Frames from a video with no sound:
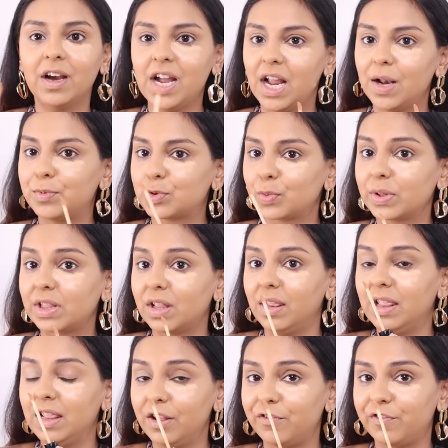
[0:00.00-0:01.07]
helps with the
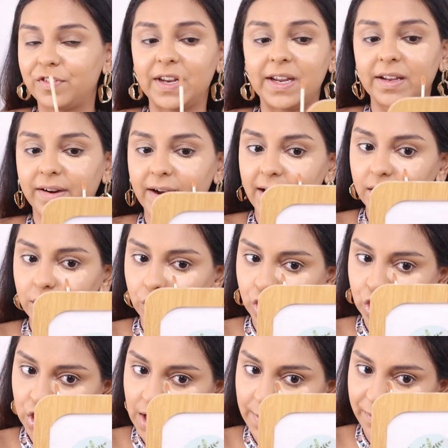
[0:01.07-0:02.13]
lifting, right, the
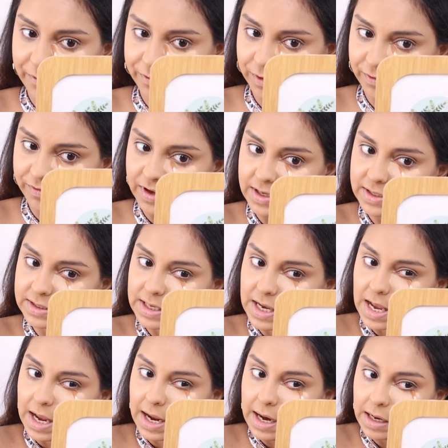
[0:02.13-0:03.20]
shape of the face.
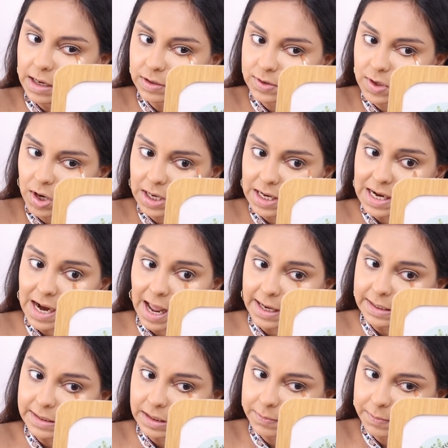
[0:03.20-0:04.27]
It does not
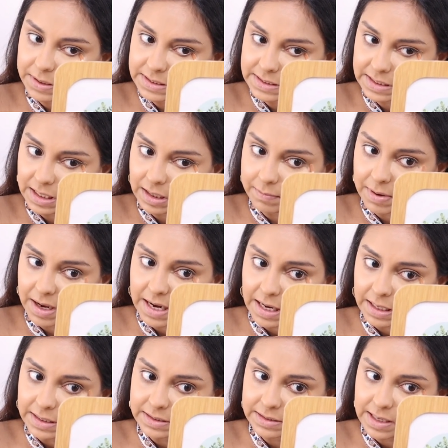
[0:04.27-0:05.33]
lighten my skin by
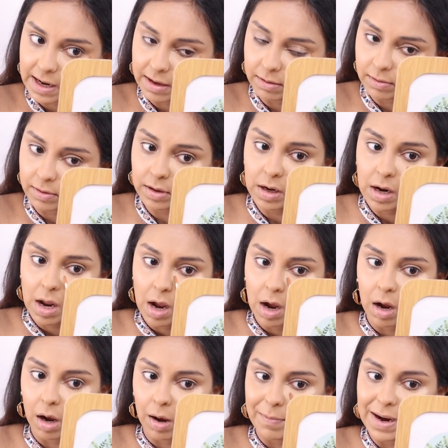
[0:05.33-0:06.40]
any standard.
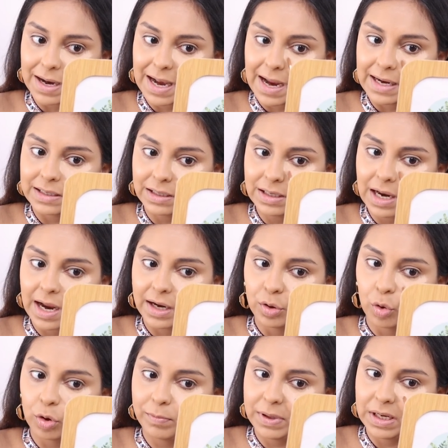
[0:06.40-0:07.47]
By lighten, I
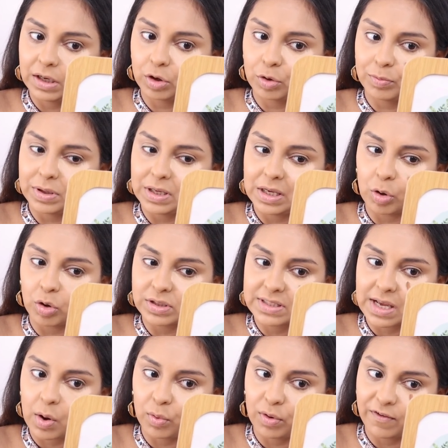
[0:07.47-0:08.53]
don't mean to be or
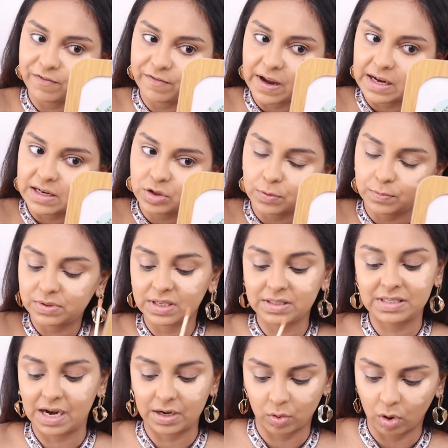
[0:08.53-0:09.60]
sound fairness
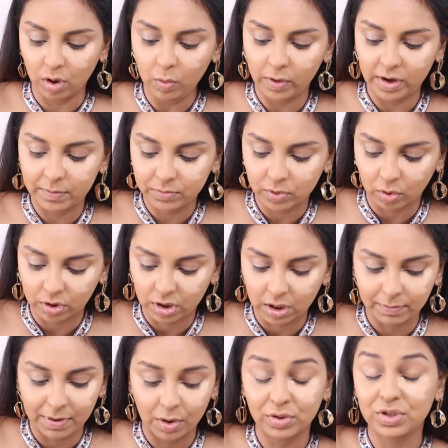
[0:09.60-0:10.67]
obsessed at all. What I'm
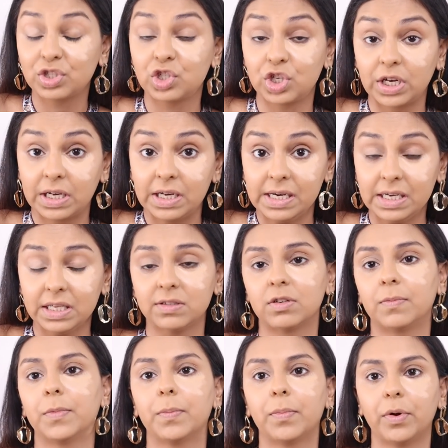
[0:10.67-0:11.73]
talking about strictly is
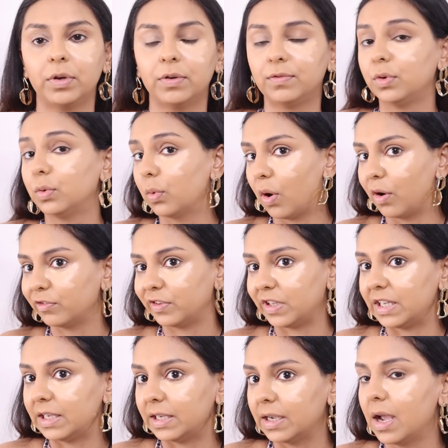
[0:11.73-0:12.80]
from the point of view of
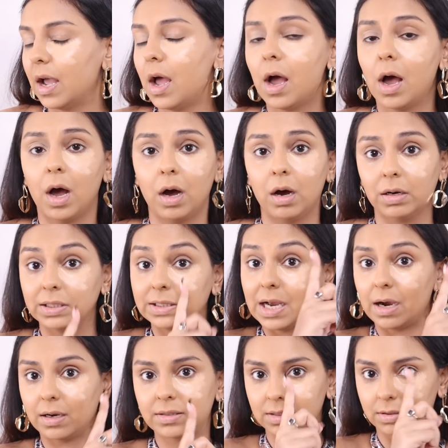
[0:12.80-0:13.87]
a
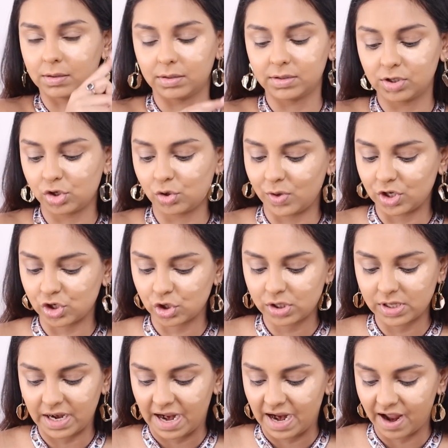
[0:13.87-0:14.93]
dark circle
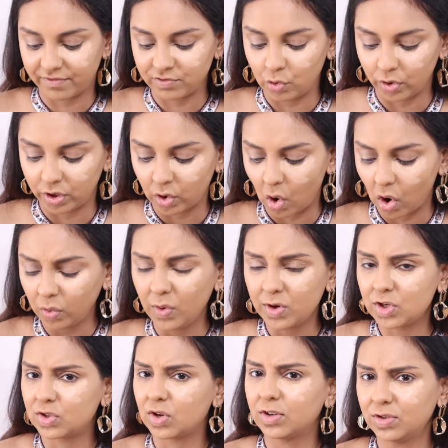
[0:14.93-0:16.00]
situation that I have going on,
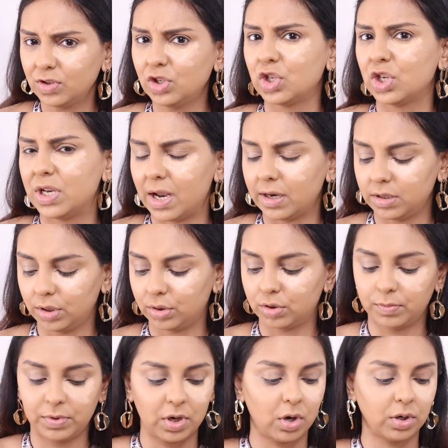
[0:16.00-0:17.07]
which is also genetic,
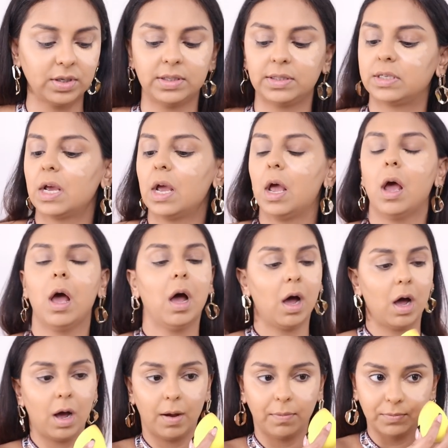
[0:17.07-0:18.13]
to be honest.
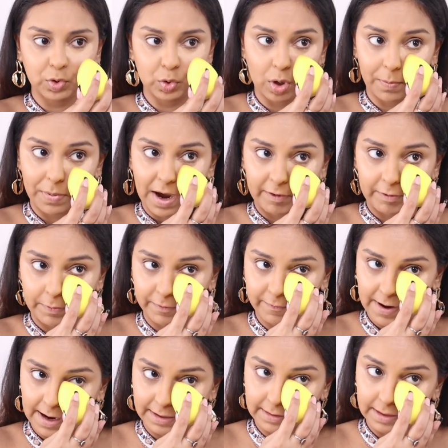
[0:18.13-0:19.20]
So apart from the
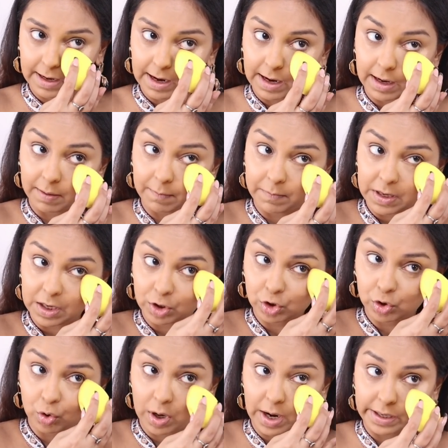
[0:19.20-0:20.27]
fact that I make
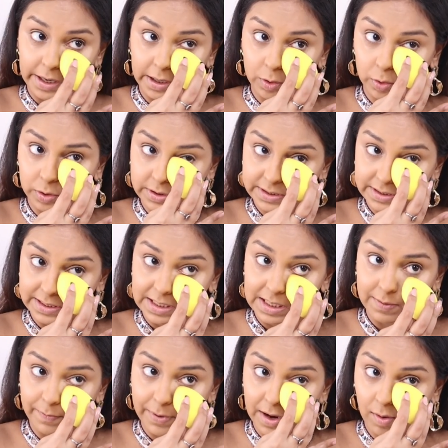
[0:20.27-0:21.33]
sure I get good
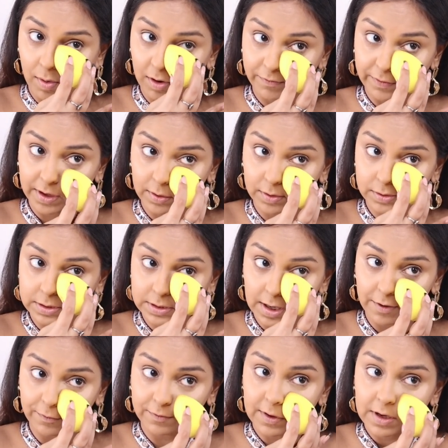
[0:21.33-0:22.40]
sleep and all of that good
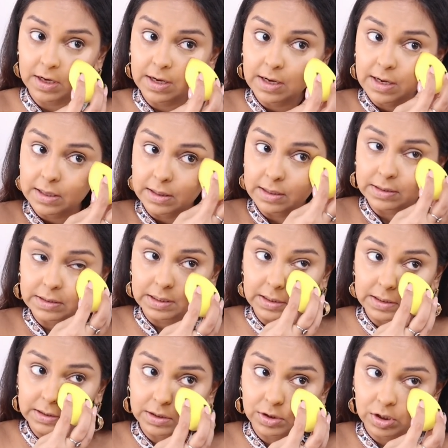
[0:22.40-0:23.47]
stuff, this
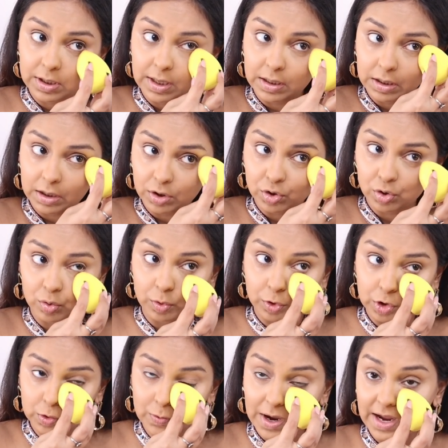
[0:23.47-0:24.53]
is a genetic issue,
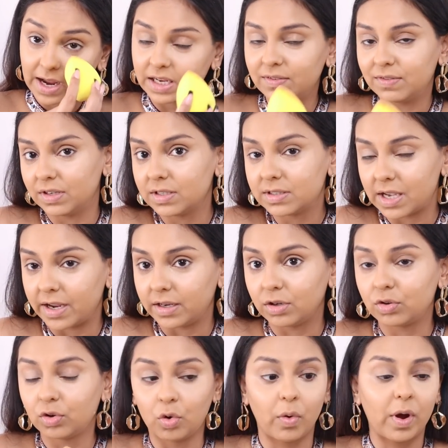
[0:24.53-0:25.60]
which is why I even
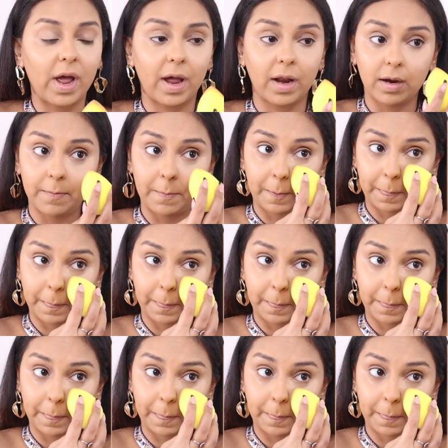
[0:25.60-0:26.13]
decided to go ahead